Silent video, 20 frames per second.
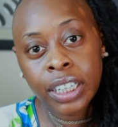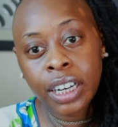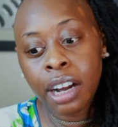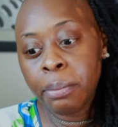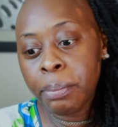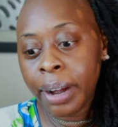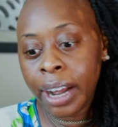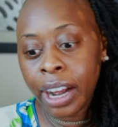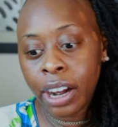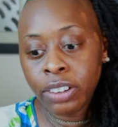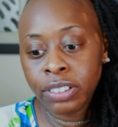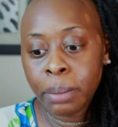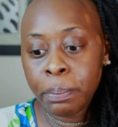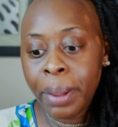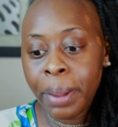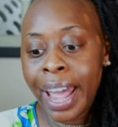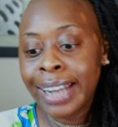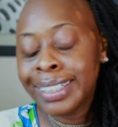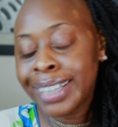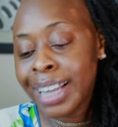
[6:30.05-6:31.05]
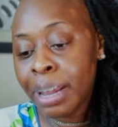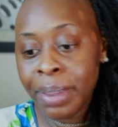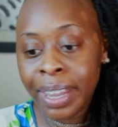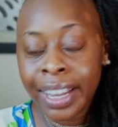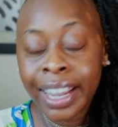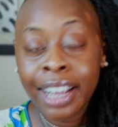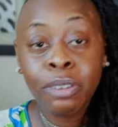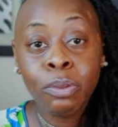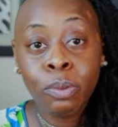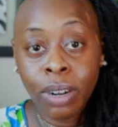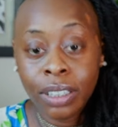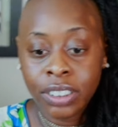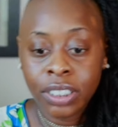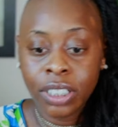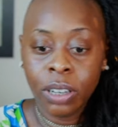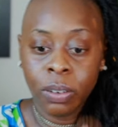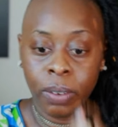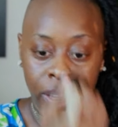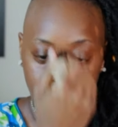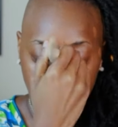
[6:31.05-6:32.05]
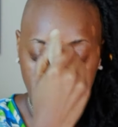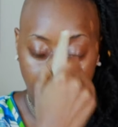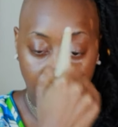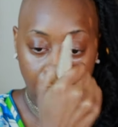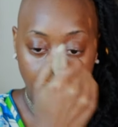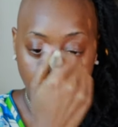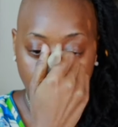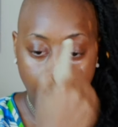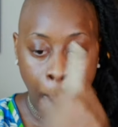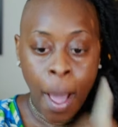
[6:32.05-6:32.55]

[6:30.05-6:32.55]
about the pandemic and what's going on.